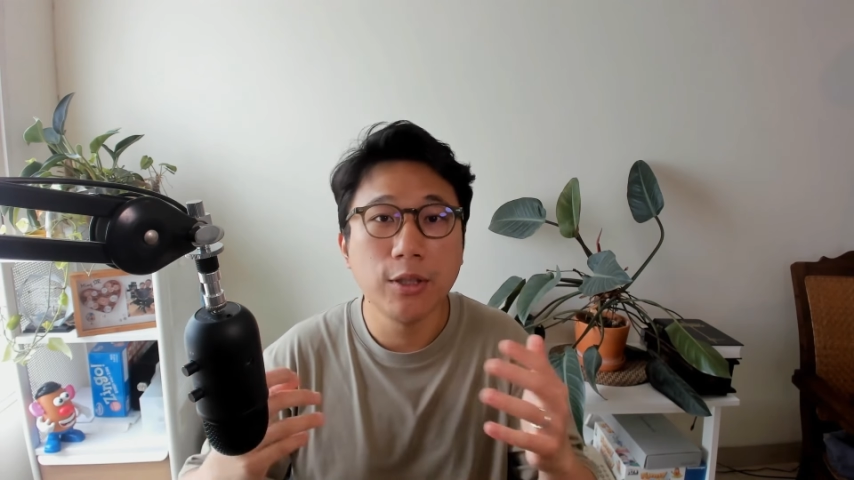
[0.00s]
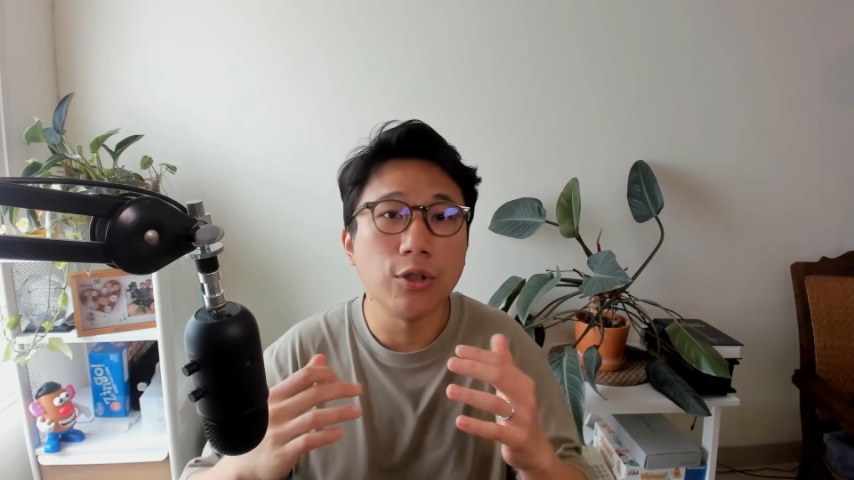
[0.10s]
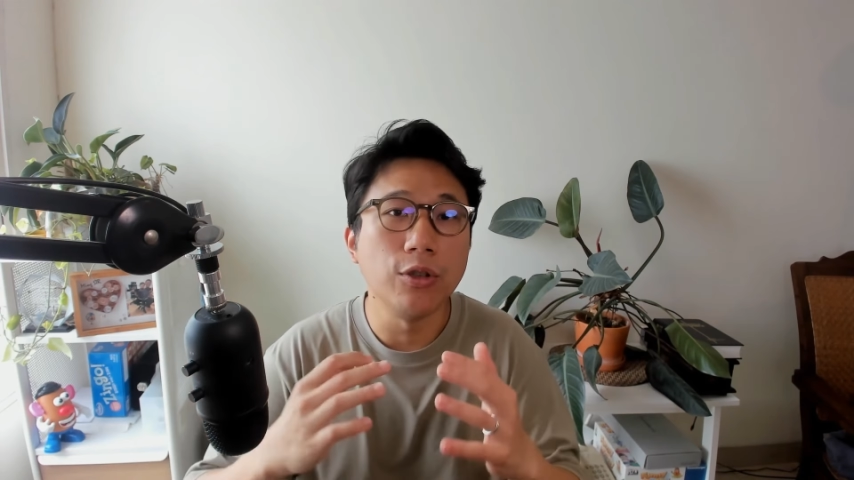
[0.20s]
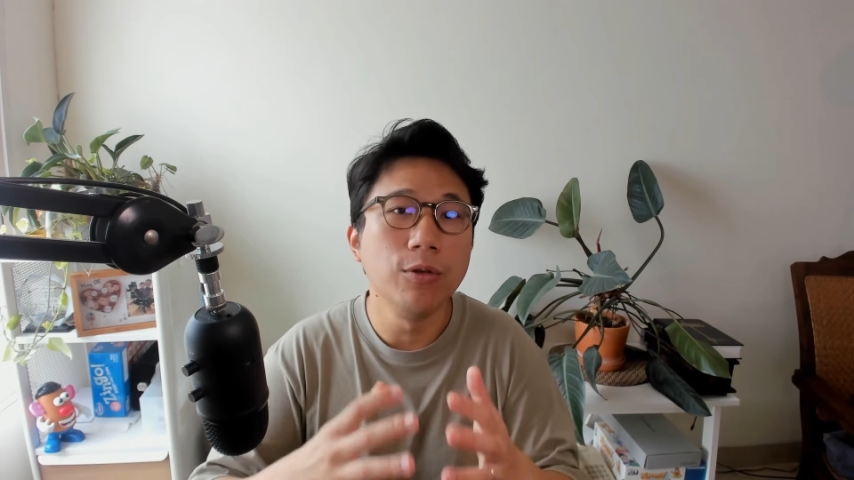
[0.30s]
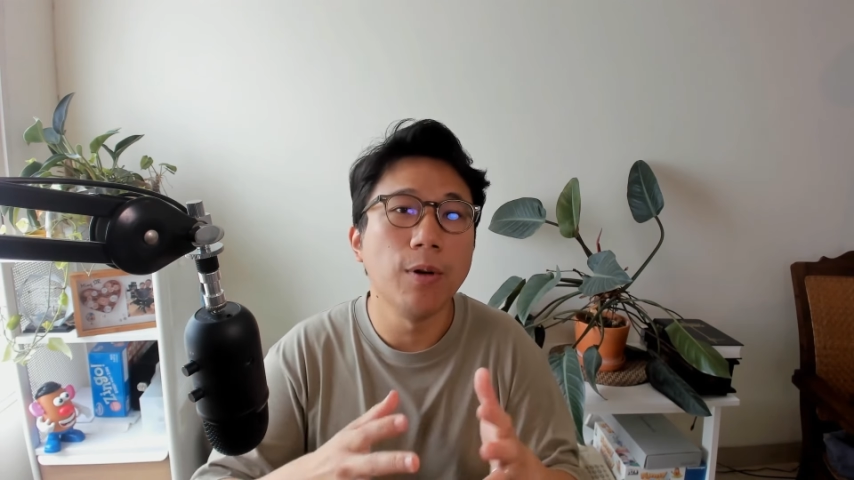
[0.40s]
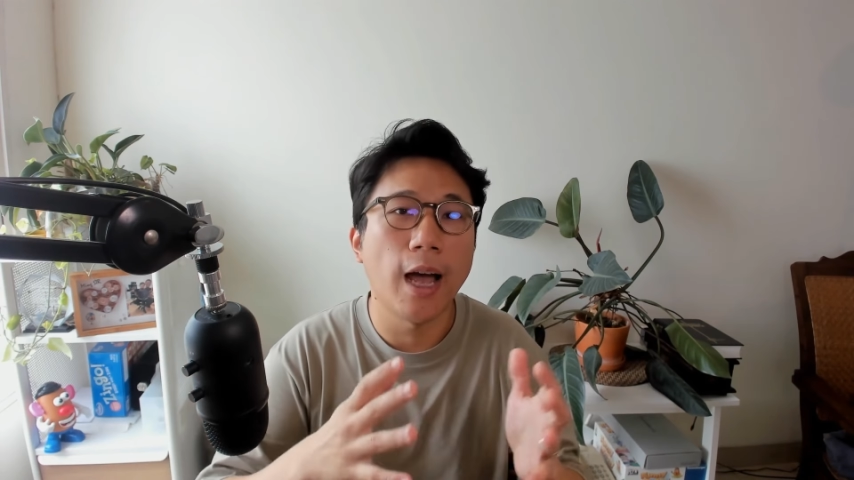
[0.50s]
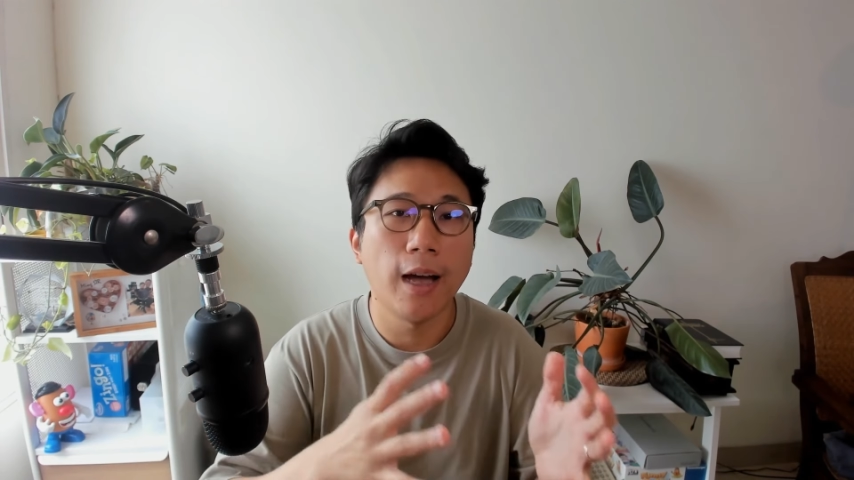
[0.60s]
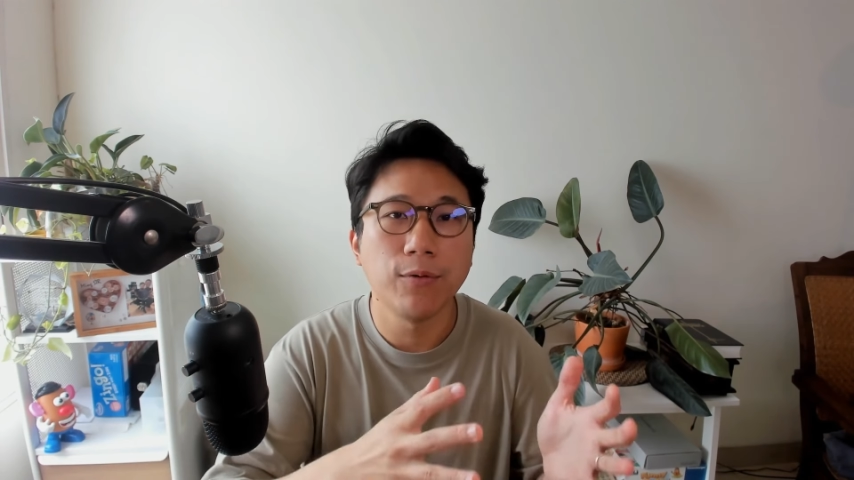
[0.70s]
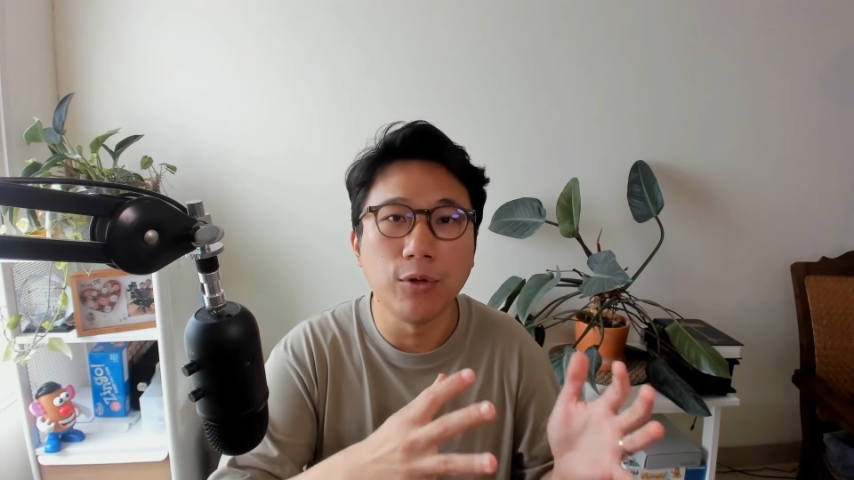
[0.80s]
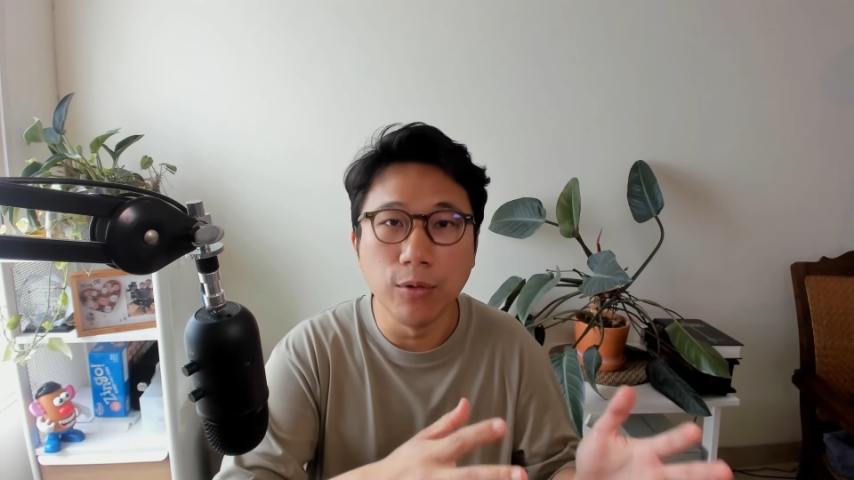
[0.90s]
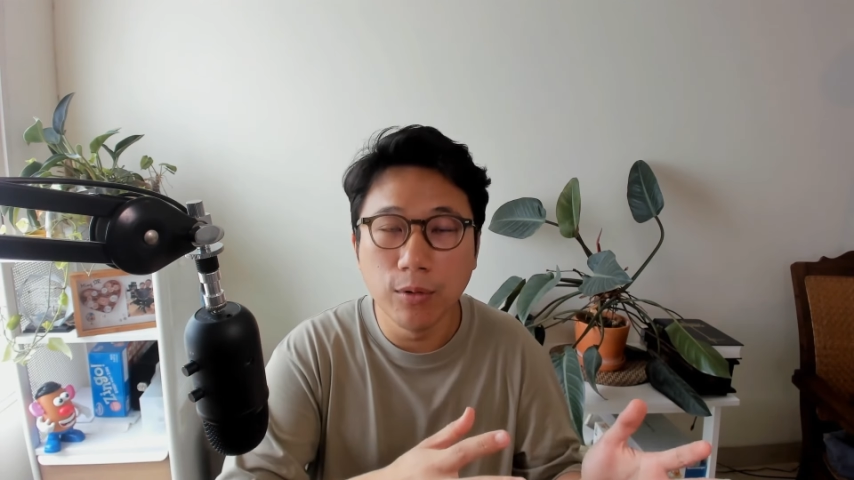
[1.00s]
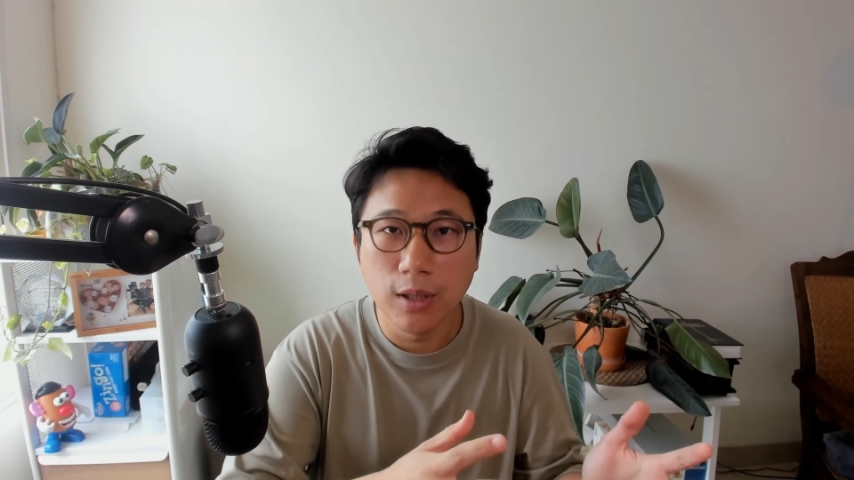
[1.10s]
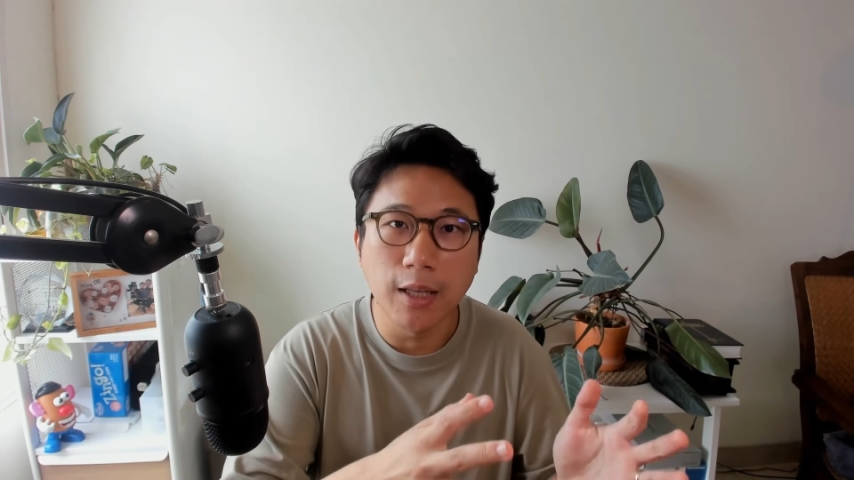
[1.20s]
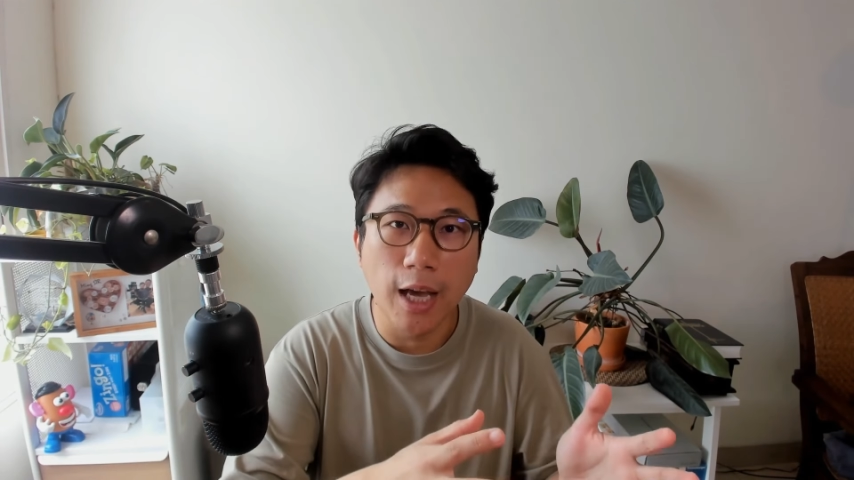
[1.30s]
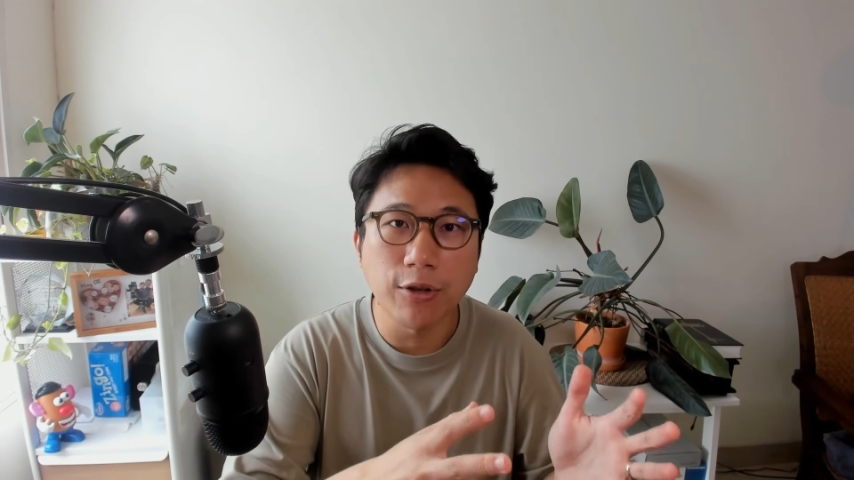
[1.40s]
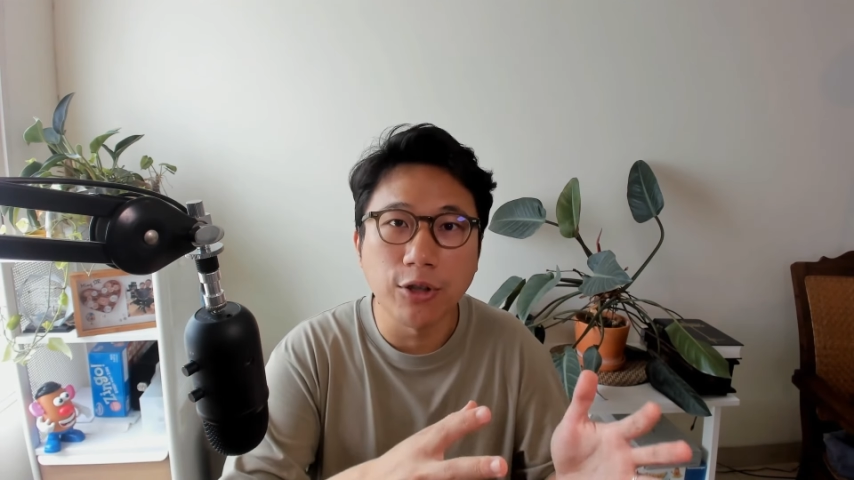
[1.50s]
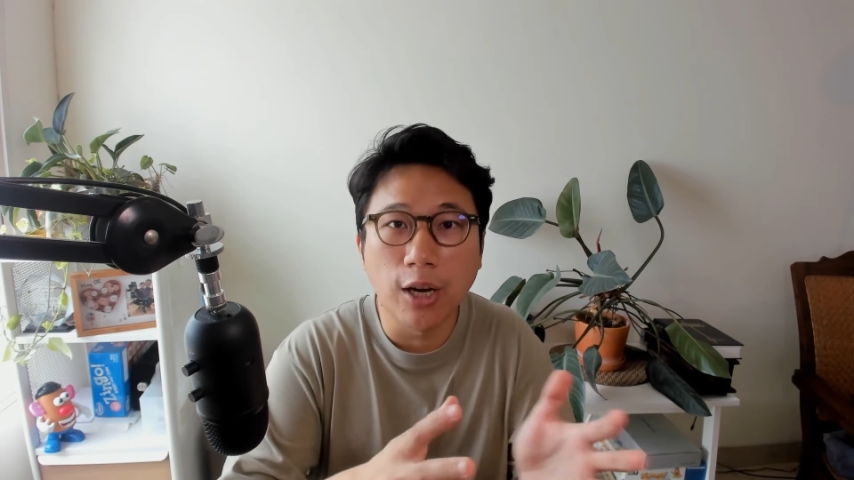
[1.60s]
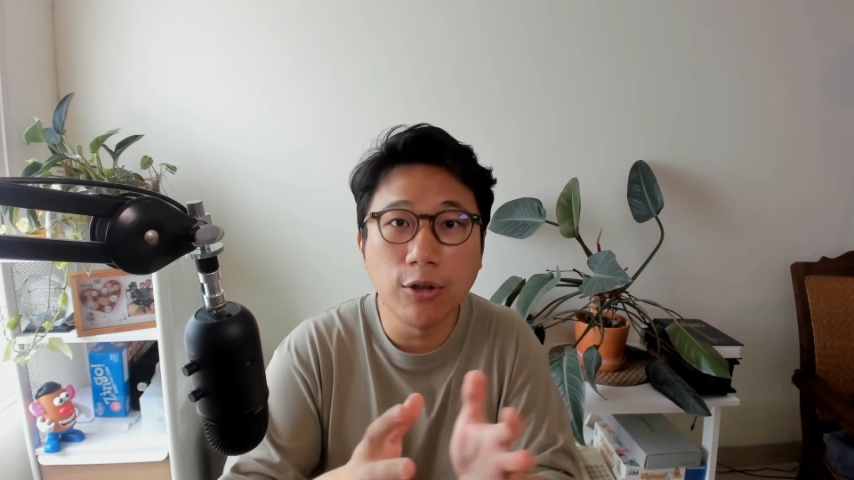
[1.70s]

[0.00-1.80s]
you have to get your child